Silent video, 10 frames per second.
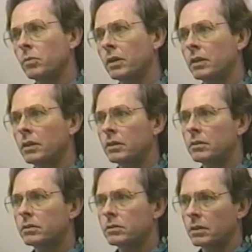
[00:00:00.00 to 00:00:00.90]
we can
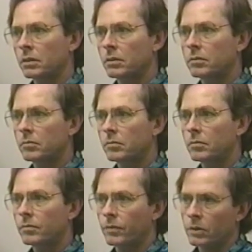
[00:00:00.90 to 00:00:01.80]
then send
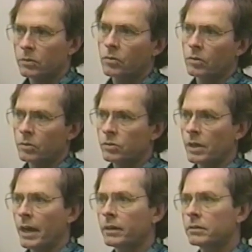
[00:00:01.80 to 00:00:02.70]
field crews
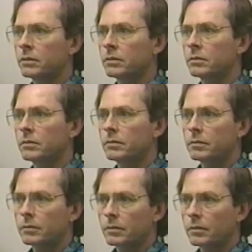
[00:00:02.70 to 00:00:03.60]
out to
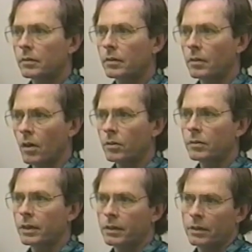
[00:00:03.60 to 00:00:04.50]

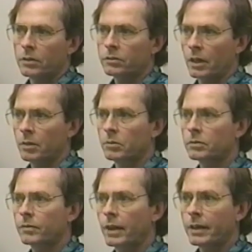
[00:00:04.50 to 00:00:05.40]
hone in on those
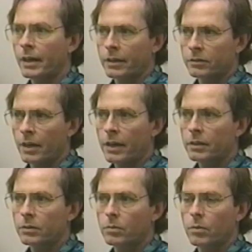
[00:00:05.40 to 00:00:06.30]
animals, find out
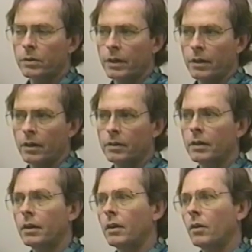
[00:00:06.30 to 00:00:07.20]
exactly where they are,
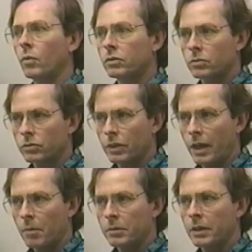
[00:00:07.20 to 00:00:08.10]
what sorts of
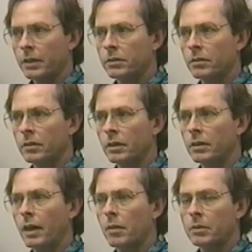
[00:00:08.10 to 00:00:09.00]
habitat they're
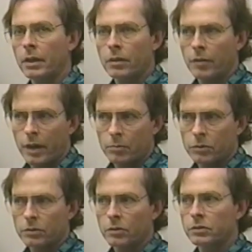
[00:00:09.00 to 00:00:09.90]
in, how many other
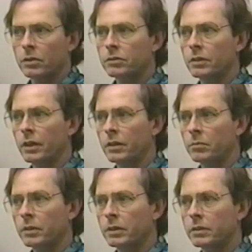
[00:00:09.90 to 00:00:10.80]
animals they're
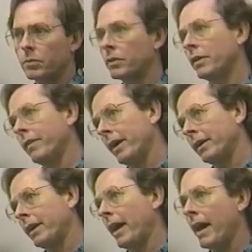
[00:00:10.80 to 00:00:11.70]
associating with, whether they've
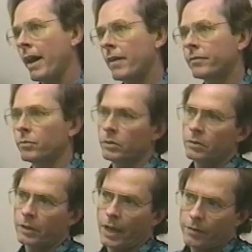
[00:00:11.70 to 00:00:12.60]
had a calf, whether
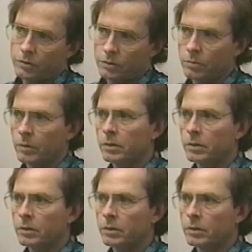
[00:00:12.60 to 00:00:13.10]
their calf's still with